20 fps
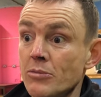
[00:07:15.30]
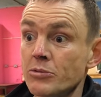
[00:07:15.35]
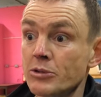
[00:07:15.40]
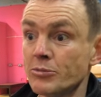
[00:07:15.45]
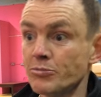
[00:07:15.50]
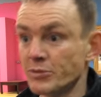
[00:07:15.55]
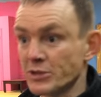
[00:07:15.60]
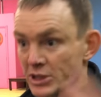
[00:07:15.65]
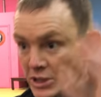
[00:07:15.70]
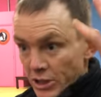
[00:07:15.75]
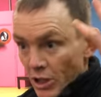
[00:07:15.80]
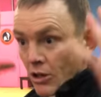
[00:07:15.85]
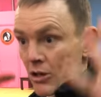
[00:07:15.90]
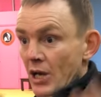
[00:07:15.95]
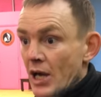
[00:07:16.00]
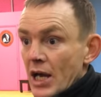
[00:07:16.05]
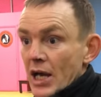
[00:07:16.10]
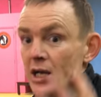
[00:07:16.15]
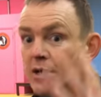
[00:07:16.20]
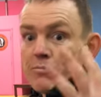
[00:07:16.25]
with big long
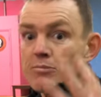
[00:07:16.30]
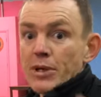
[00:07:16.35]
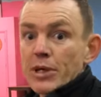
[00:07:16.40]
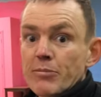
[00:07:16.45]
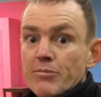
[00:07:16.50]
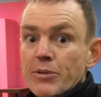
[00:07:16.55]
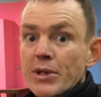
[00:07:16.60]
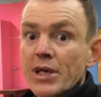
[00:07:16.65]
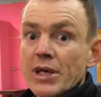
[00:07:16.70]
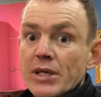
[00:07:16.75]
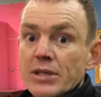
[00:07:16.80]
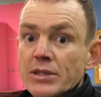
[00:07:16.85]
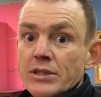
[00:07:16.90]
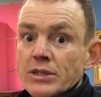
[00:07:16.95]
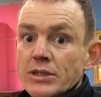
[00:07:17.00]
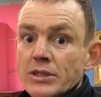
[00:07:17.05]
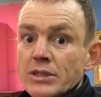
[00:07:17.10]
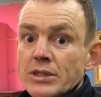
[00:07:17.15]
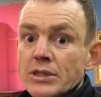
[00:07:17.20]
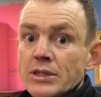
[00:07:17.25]
hair, a big beard.
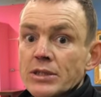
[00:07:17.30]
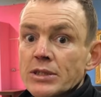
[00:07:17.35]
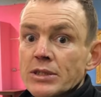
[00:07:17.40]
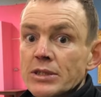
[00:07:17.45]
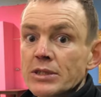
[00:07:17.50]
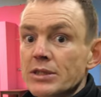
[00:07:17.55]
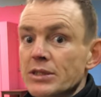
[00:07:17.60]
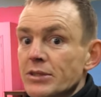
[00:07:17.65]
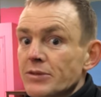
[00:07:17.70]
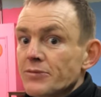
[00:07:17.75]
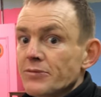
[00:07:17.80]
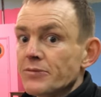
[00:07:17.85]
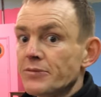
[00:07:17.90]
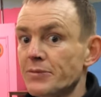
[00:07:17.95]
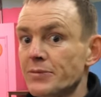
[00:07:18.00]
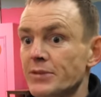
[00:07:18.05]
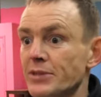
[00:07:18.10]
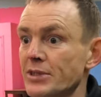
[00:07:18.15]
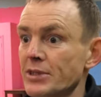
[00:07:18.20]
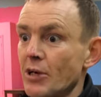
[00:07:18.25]
And if,
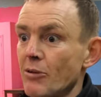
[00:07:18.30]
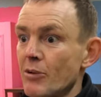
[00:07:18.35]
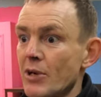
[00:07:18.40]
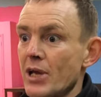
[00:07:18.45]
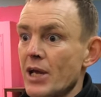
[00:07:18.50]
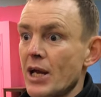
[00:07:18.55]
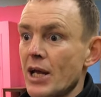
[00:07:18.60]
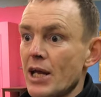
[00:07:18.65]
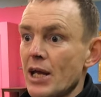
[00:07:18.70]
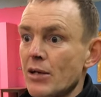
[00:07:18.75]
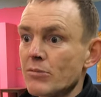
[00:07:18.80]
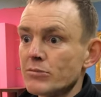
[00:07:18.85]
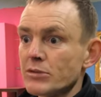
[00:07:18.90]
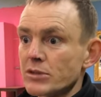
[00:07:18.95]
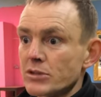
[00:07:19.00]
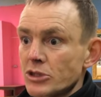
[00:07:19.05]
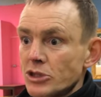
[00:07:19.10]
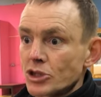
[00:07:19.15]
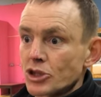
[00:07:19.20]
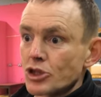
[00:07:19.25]
now here I am,
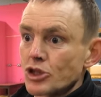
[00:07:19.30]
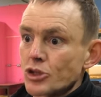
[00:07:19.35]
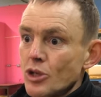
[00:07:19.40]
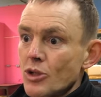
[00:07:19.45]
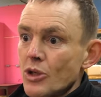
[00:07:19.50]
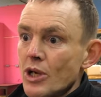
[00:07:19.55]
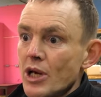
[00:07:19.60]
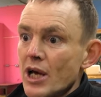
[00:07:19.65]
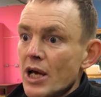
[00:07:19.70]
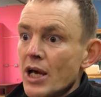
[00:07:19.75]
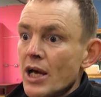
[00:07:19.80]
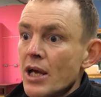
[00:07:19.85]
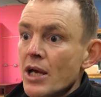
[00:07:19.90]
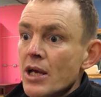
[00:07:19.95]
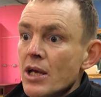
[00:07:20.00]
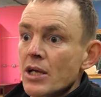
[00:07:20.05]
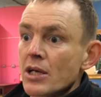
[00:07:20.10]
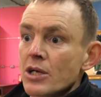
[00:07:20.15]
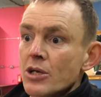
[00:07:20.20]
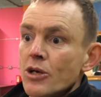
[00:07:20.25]
I've got short hair,
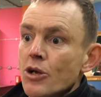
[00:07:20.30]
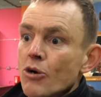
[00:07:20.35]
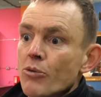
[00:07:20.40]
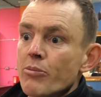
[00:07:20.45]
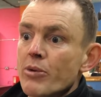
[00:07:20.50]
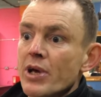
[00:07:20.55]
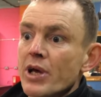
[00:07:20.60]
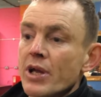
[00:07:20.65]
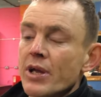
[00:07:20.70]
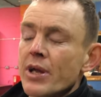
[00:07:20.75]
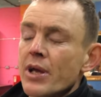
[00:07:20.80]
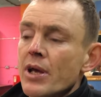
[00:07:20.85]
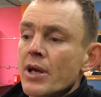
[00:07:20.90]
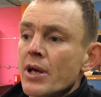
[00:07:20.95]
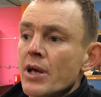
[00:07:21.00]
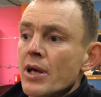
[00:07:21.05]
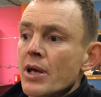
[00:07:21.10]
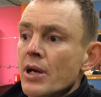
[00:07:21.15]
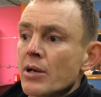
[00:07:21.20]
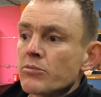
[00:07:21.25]
no beard.
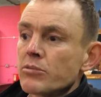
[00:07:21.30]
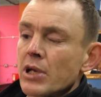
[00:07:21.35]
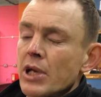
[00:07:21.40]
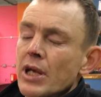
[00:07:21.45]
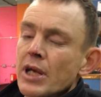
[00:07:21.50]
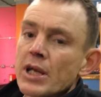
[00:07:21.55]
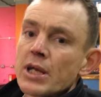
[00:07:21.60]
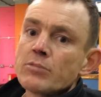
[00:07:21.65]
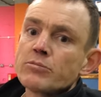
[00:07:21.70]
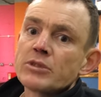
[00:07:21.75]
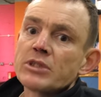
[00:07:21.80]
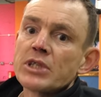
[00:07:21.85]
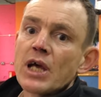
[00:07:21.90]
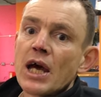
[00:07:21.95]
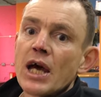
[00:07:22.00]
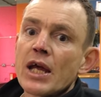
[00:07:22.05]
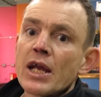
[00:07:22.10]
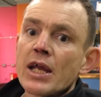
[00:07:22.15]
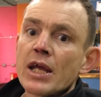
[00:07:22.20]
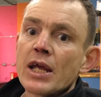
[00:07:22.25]
I'm clean and
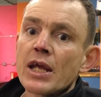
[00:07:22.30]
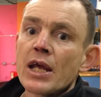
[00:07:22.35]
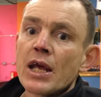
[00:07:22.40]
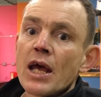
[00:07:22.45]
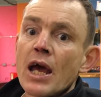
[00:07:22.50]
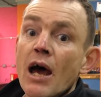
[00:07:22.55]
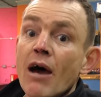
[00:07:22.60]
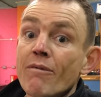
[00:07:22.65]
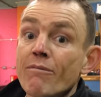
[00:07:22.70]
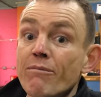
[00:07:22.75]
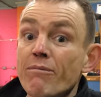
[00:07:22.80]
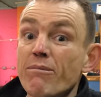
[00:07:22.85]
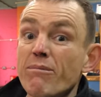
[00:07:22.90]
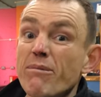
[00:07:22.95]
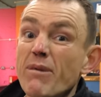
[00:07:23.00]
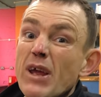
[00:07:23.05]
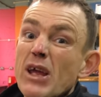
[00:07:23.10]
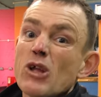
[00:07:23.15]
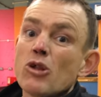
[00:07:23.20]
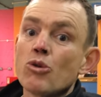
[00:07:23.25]
tidy. I
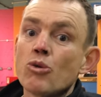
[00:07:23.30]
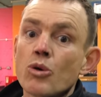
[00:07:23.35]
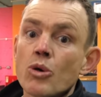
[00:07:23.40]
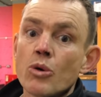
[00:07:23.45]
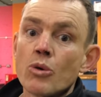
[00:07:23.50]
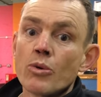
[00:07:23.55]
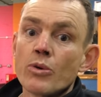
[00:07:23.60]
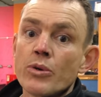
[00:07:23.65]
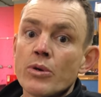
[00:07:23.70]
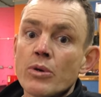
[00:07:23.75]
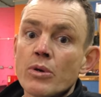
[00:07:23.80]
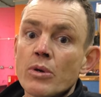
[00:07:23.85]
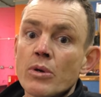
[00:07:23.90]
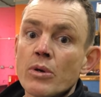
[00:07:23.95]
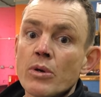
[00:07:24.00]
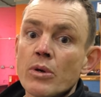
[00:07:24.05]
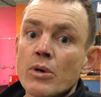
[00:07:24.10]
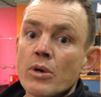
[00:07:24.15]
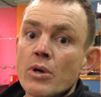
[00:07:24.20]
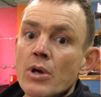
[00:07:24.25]
feel good.
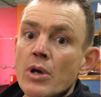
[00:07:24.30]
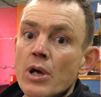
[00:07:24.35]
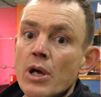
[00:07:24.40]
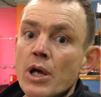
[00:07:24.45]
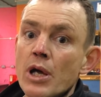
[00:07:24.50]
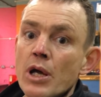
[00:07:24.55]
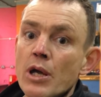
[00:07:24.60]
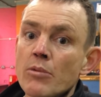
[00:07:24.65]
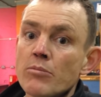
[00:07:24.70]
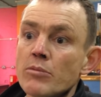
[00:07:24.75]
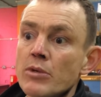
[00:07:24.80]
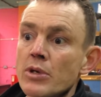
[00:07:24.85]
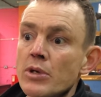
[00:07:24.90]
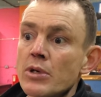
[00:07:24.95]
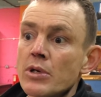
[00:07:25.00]
And